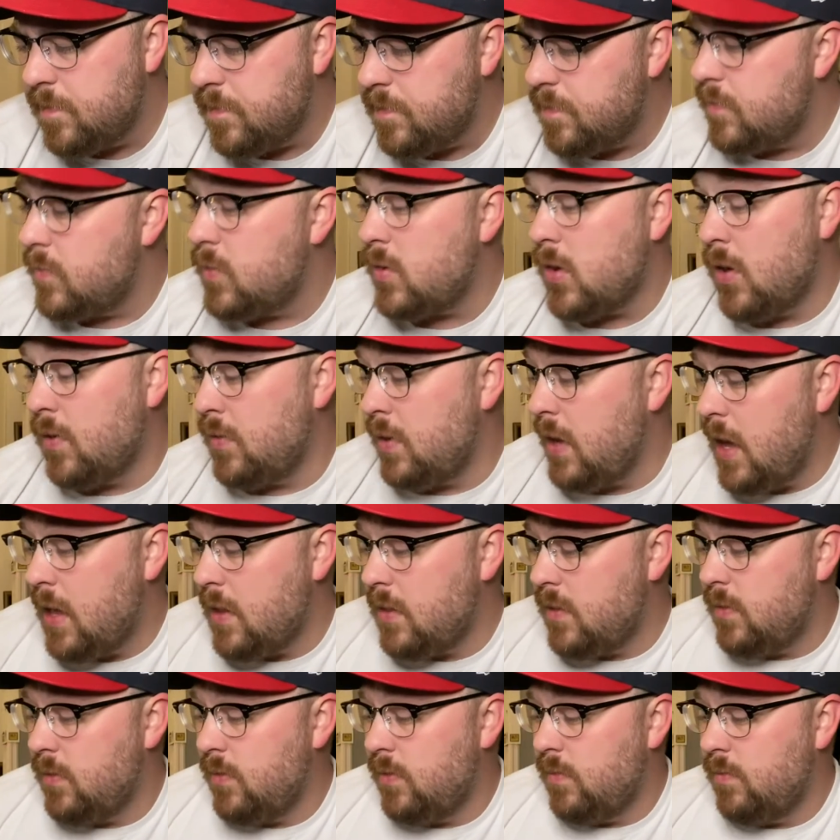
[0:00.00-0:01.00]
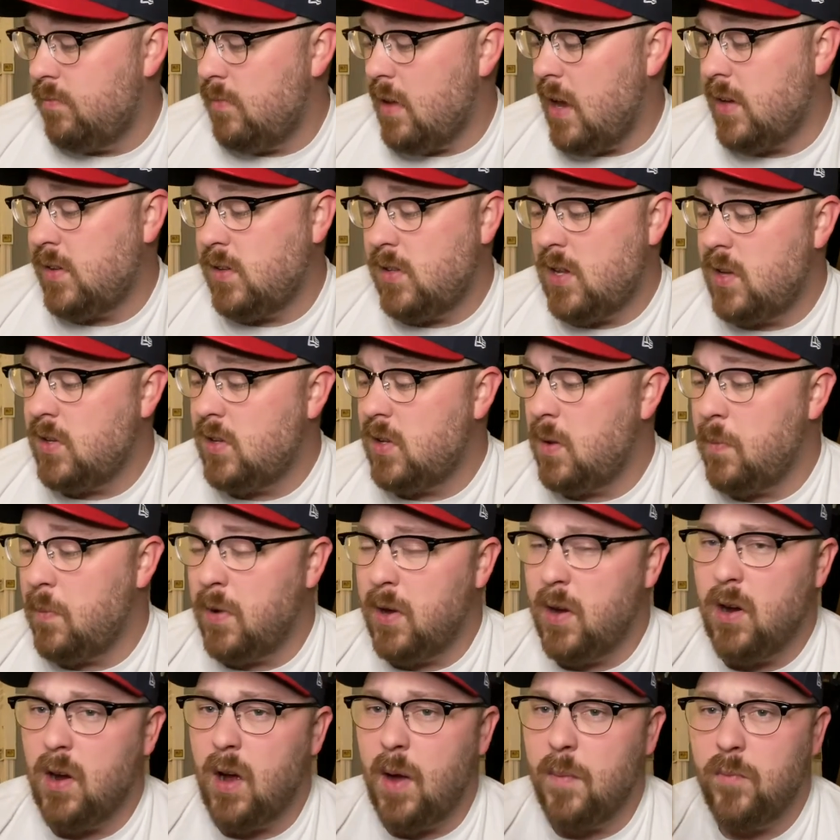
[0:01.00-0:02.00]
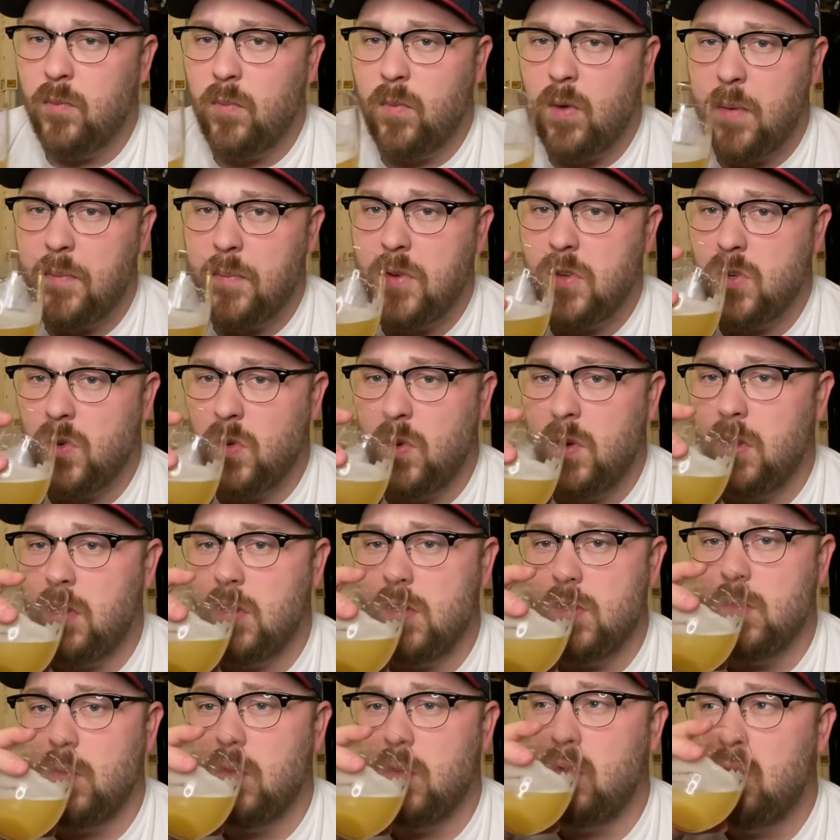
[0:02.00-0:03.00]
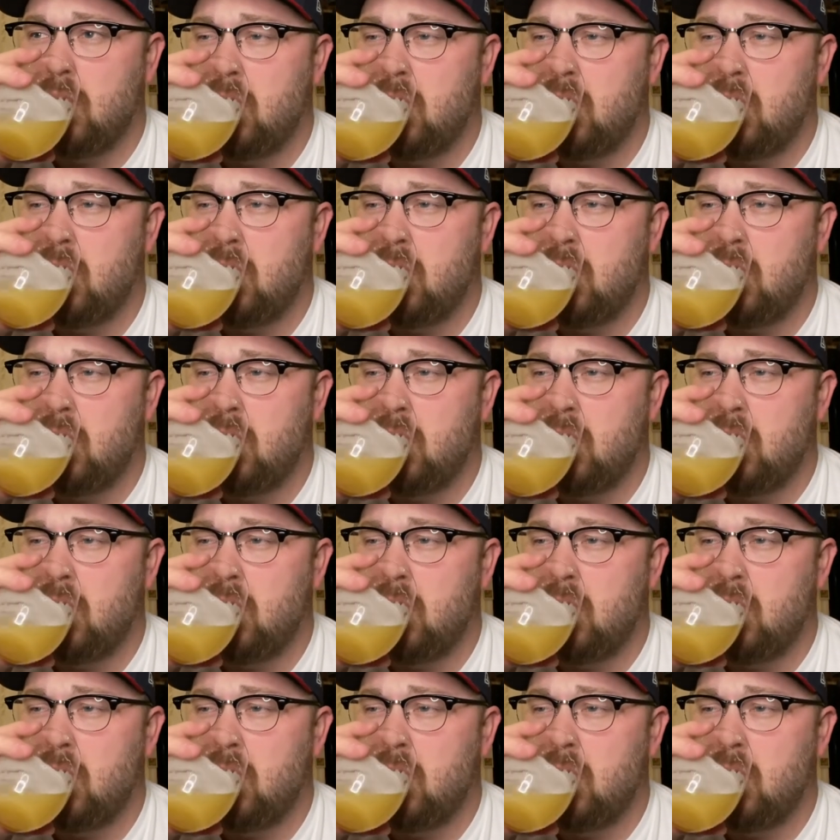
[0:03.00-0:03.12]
So yeah, nice tasting beer. I'm enjoying this one.